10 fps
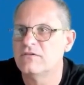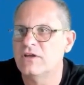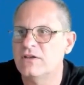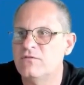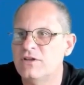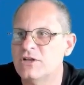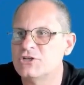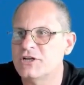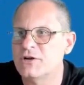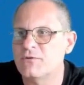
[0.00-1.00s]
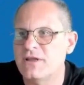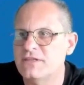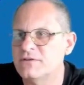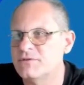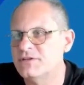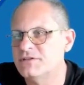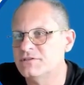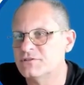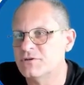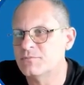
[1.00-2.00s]
and Video Generator in the
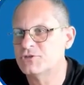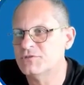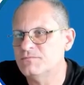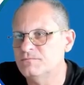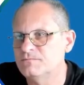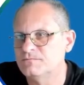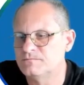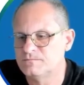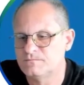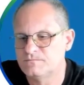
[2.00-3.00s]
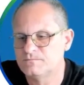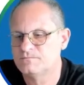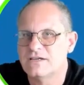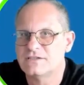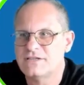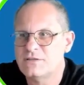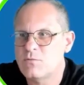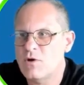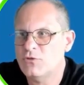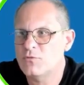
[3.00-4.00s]
description. Since we
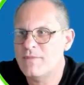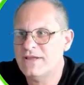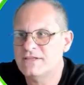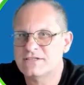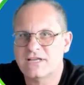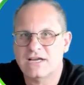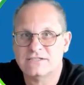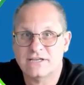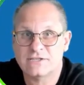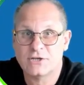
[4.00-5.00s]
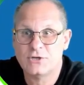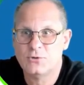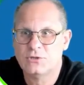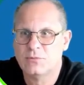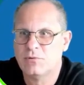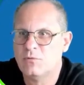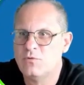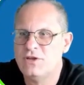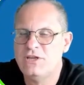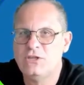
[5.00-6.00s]
want to make this class executable, we
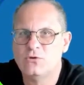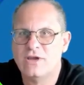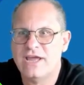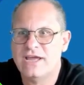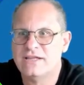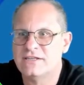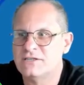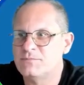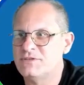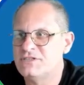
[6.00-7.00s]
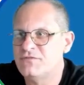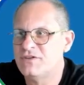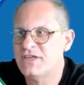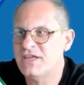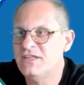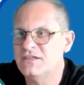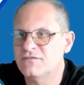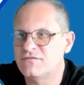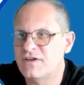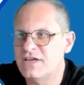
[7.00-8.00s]
need to add a specific
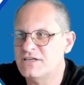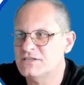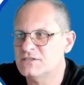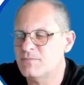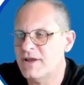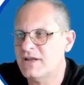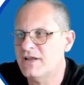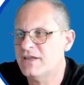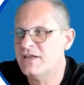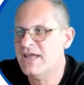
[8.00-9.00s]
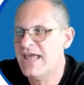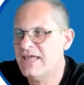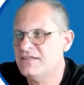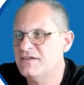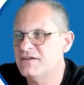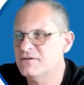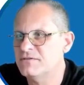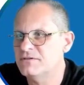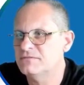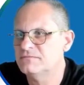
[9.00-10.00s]
interface by clicking Add here.
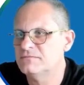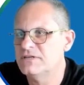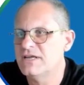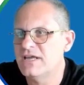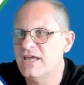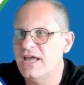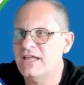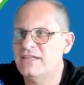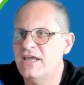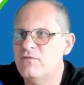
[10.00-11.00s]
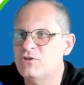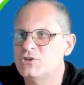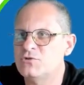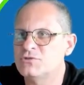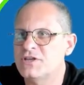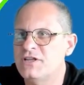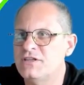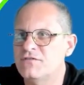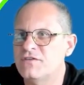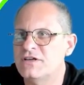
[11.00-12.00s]
And then we choose the
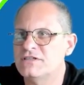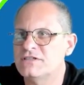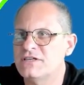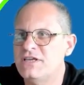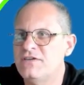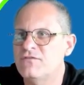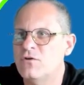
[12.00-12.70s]
interface if